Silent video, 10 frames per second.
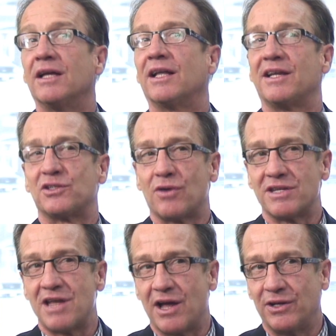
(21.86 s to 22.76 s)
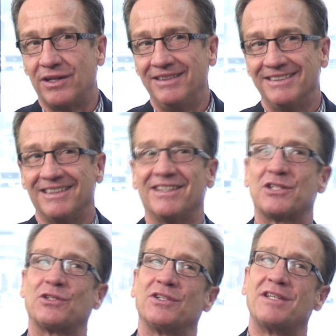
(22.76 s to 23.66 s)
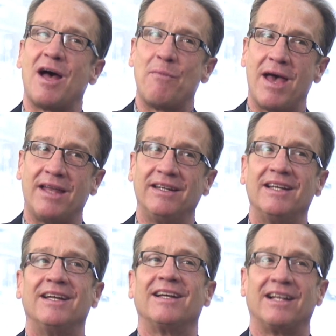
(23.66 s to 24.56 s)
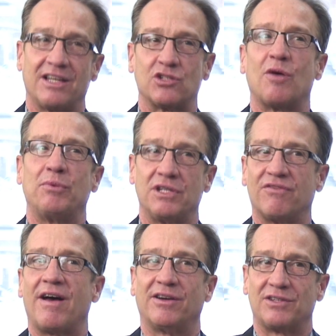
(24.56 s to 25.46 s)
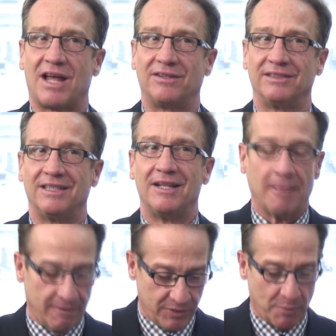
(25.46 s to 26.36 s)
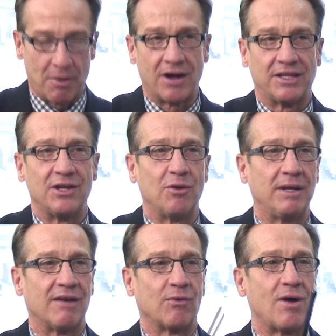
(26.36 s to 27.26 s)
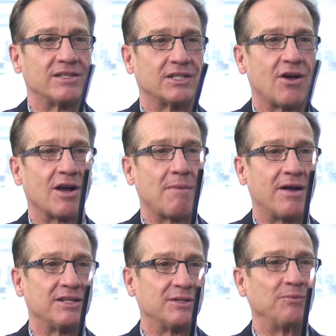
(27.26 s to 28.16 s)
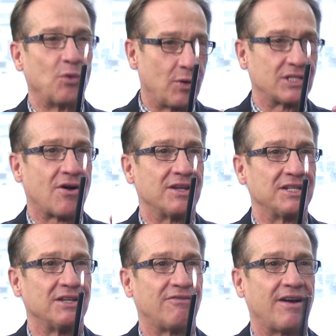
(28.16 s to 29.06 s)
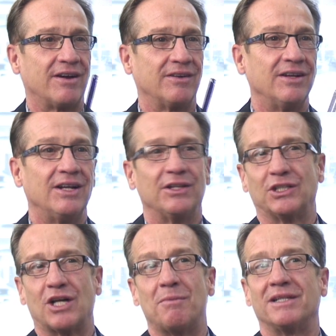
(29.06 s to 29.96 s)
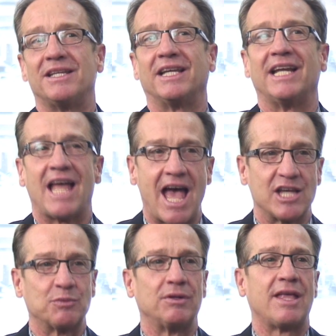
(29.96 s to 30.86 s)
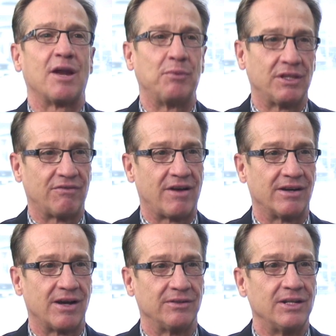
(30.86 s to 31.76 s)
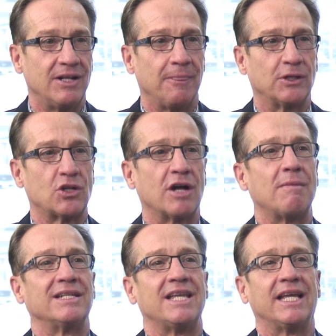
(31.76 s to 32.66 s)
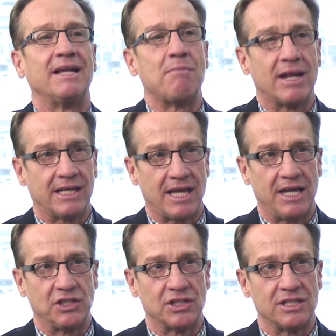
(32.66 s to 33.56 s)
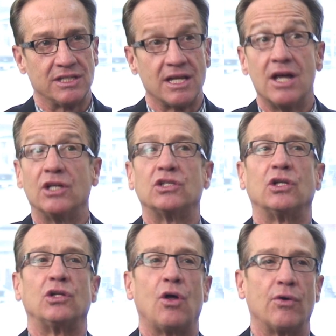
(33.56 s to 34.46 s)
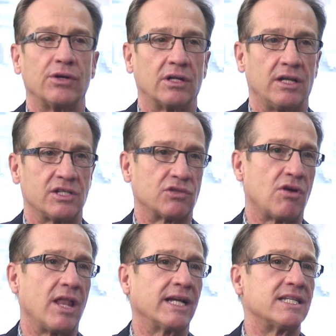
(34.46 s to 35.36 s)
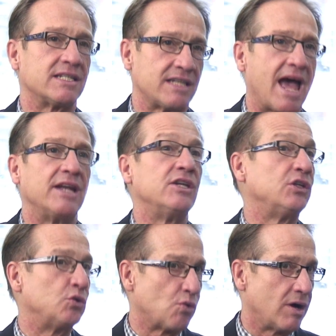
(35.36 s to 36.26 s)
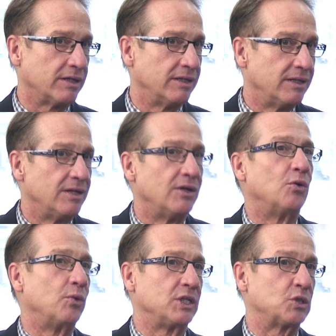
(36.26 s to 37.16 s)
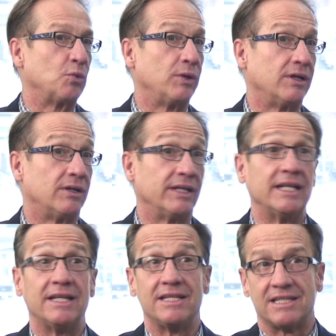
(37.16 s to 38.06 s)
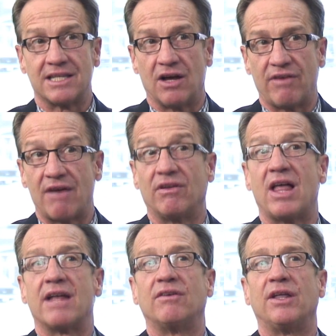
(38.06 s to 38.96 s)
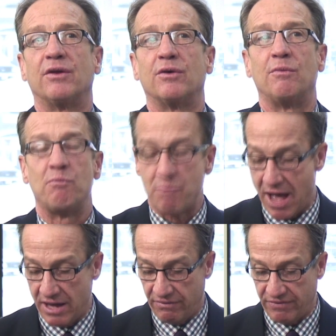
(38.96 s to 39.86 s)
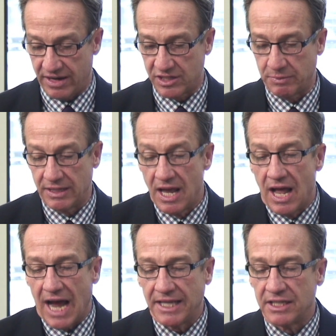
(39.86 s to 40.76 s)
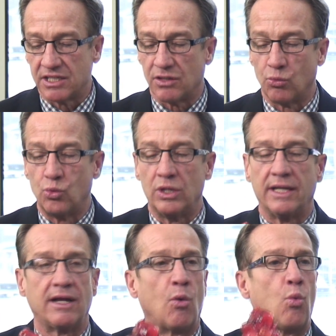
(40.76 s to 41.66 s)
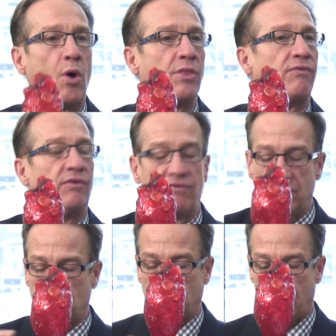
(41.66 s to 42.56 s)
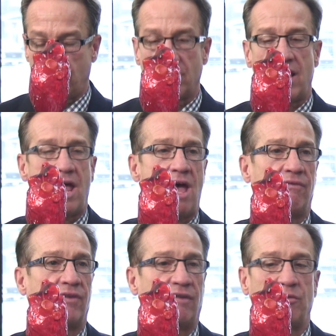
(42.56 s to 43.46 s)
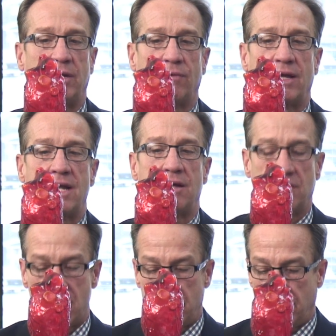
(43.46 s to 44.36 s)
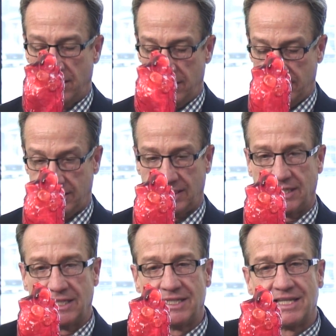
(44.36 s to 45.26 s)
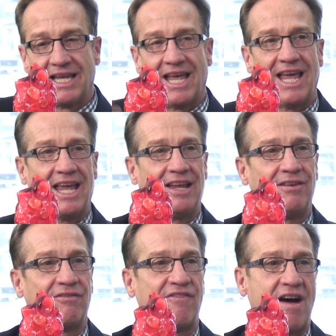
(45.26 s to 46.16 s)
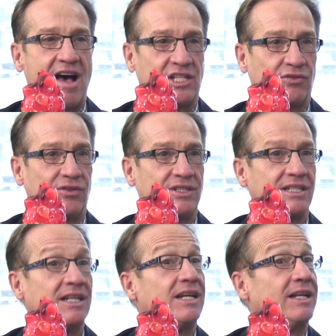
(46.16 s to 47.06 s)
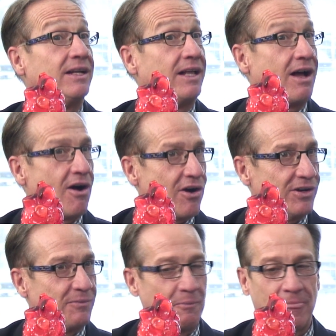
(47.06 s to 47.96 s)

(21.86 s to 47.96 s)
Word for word: cholesterol is not good, cholesterol is not bad. Cholesterol puts fires out. The part that nobody ever wants to talk about is what's causing the fire. They're talking about taking aspirin, that'll put the fire out. They're talking about taking medications to lower your cholesterol, like a statin drug, which will in itself have a lot of other bad effects. But I think this is a really a wonderful visual that we're going to have for everybody right now. This is a phosphorus heart,